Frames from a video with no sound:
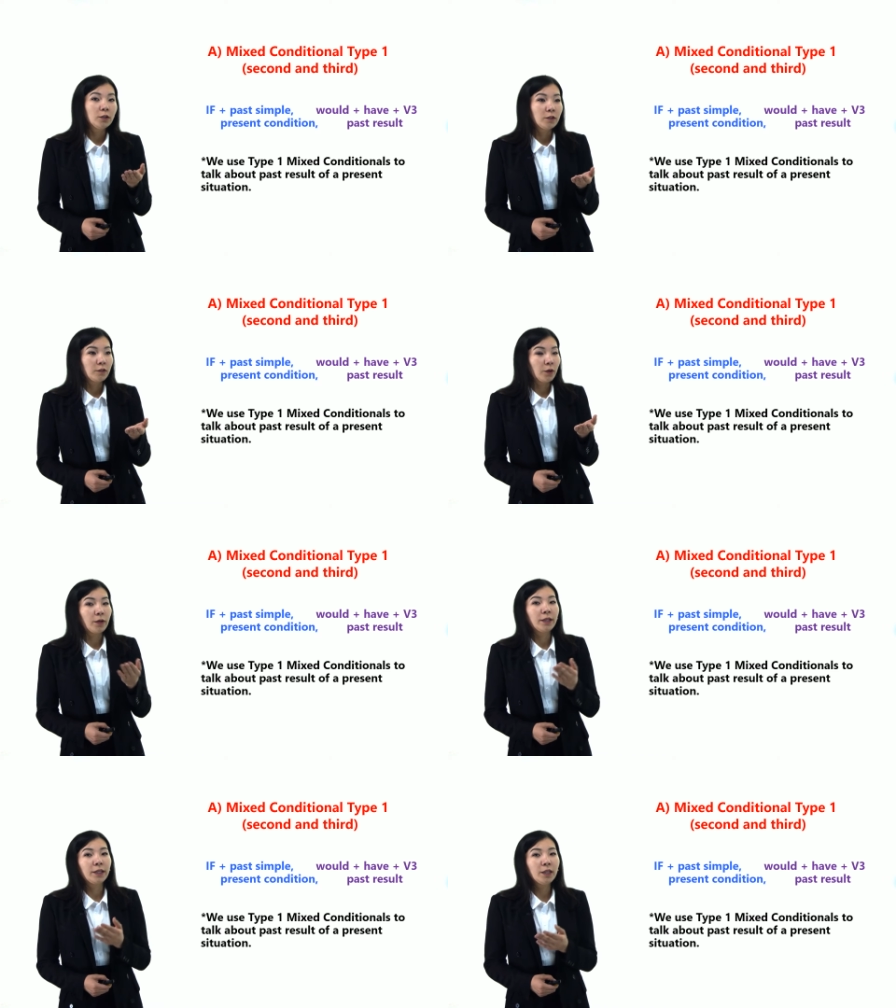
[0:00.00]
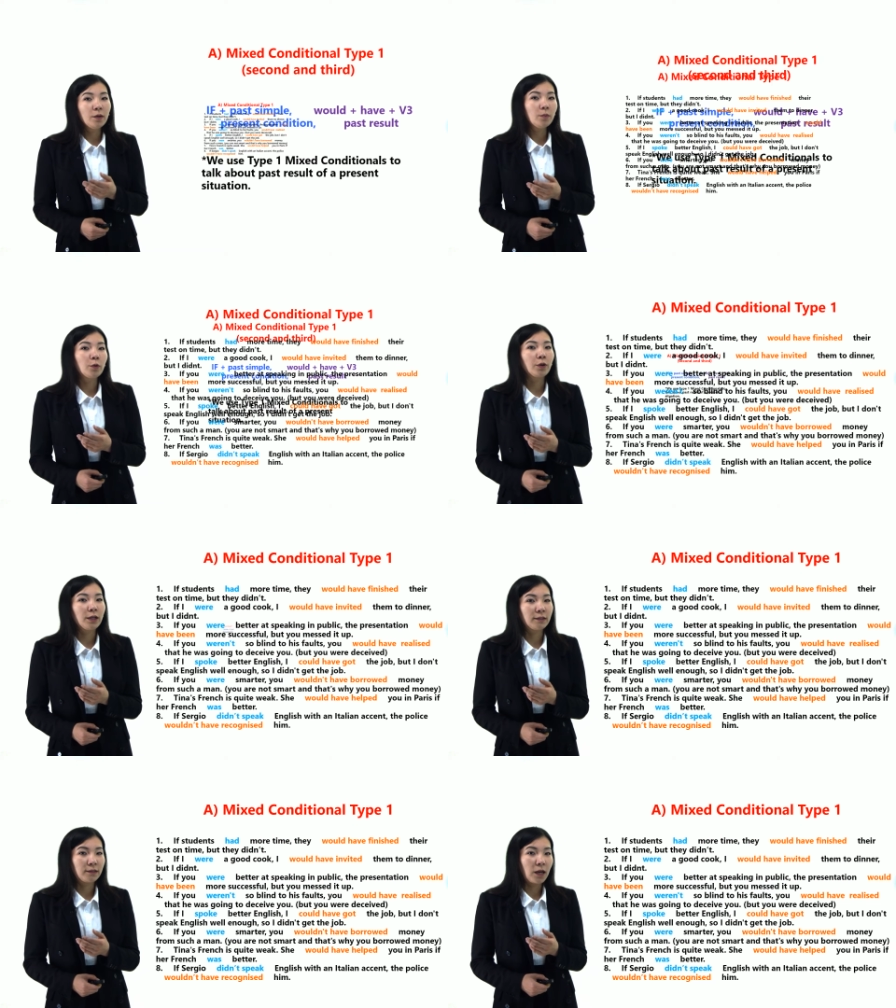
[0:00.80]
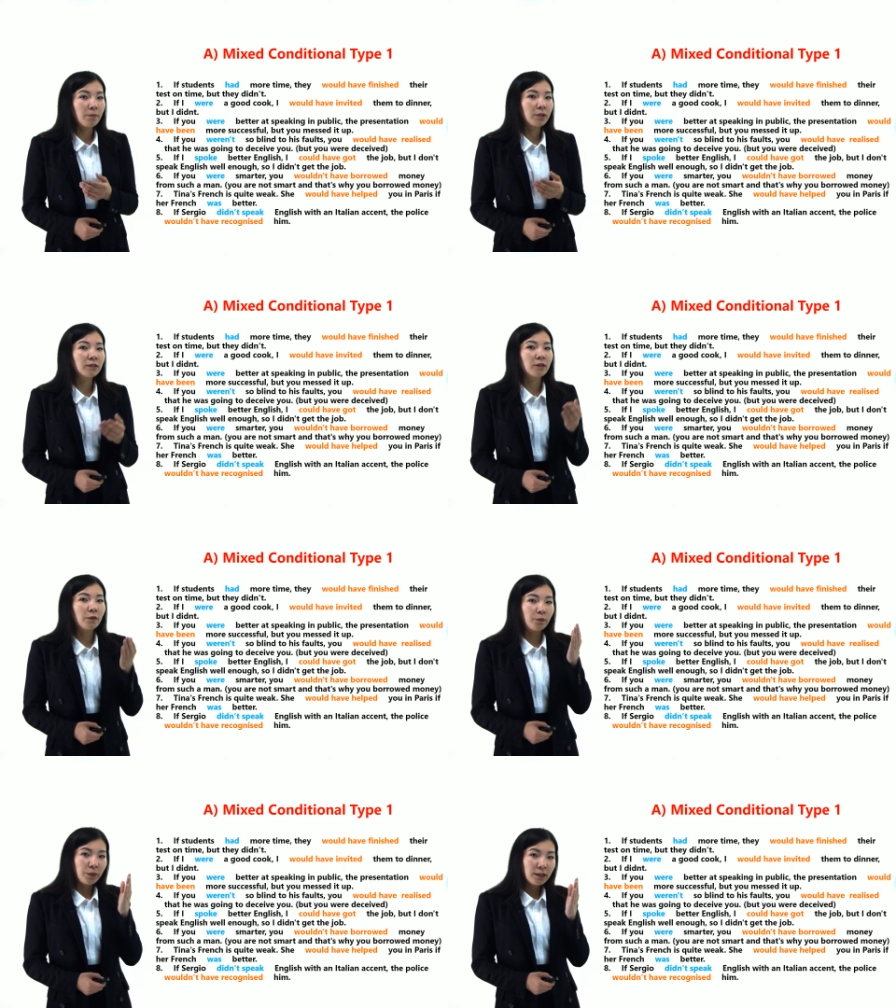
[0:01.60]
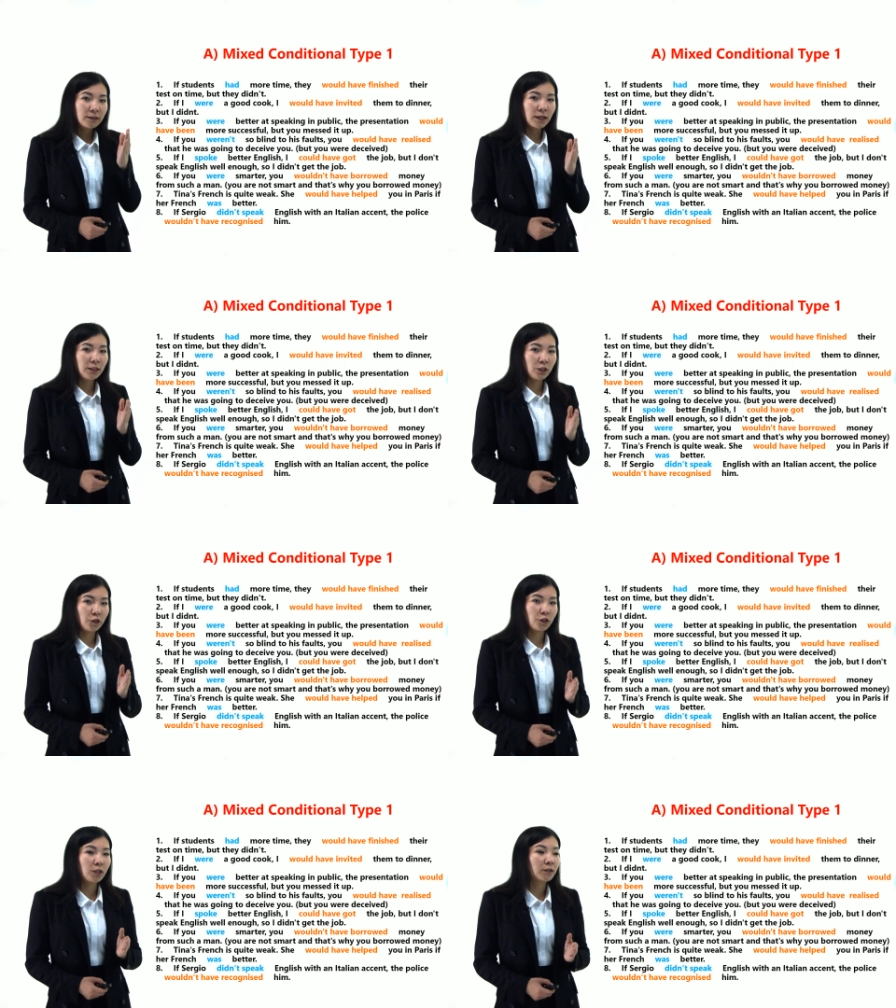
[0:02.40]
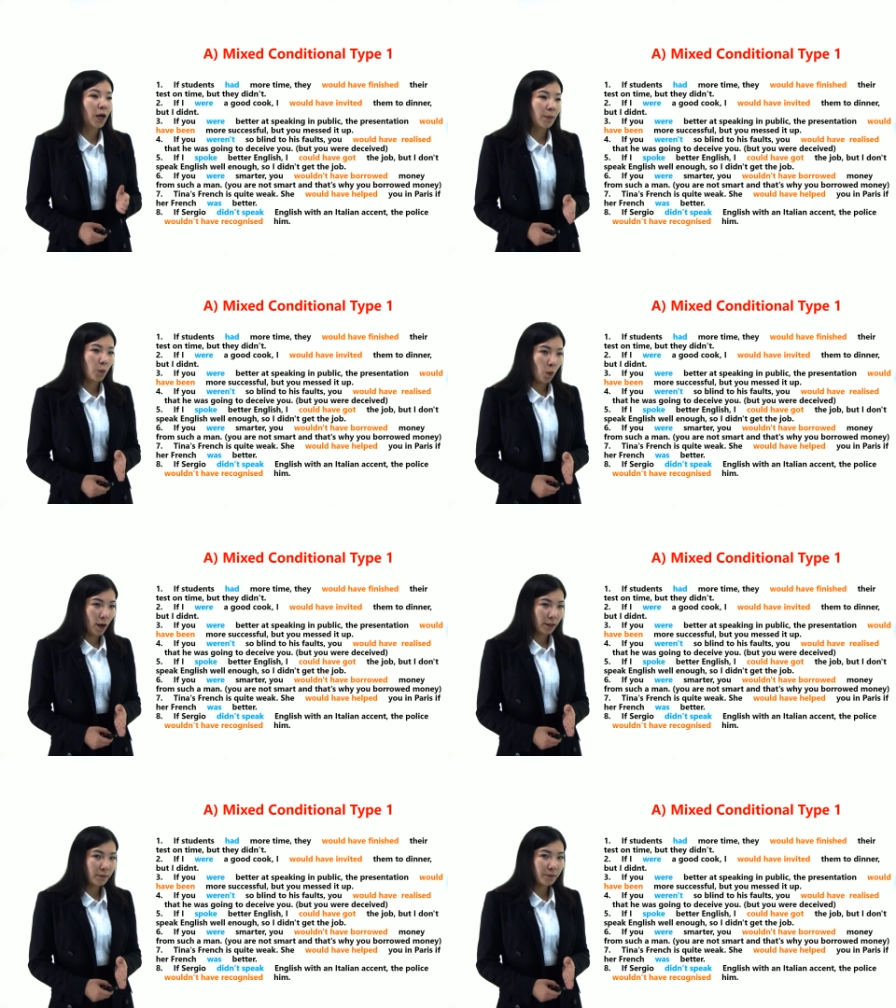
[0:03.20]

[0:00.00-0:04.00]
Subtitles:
So here more examples of mixed conditional type 1.